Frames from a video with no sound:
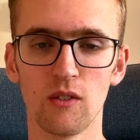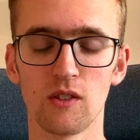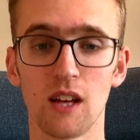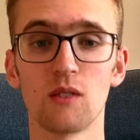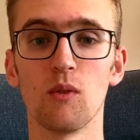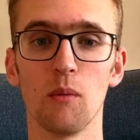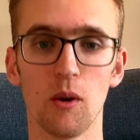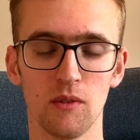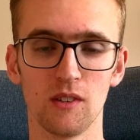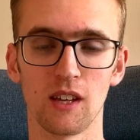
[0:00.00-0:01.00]
So that's what I'm
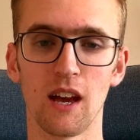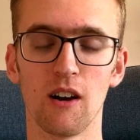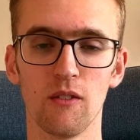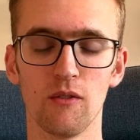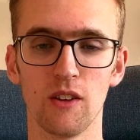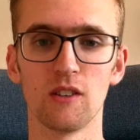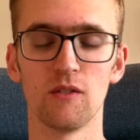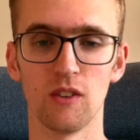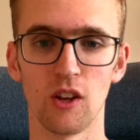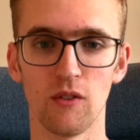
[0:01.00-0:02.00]
hoping to get out of this
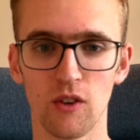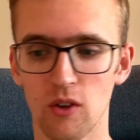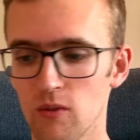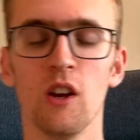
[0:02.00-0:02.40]
video for you.